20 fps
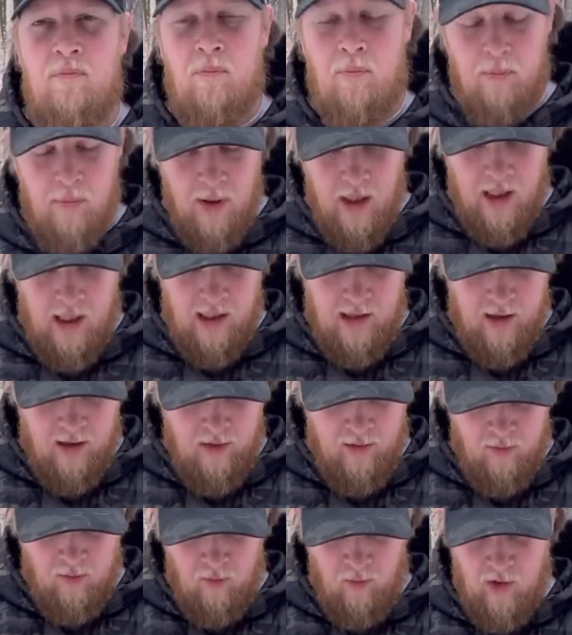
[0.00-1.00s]
But
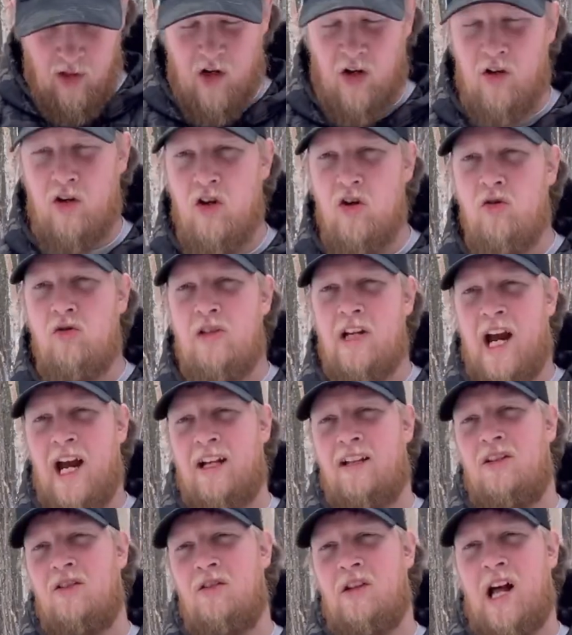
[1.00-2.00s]
with our new
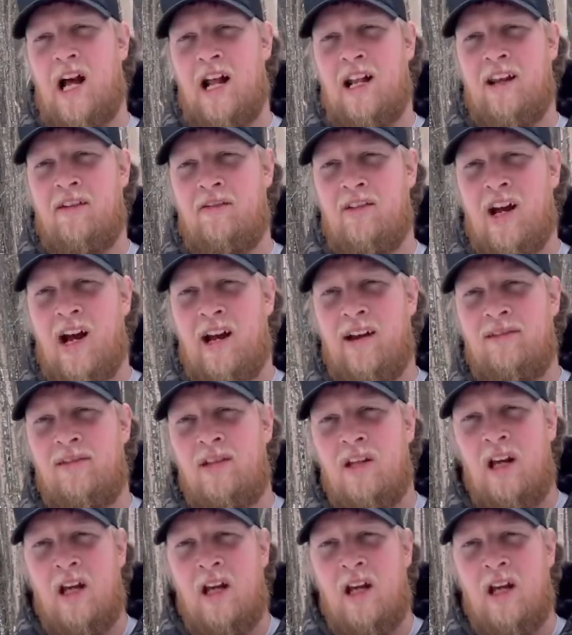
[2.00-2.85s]
tactical line of knives,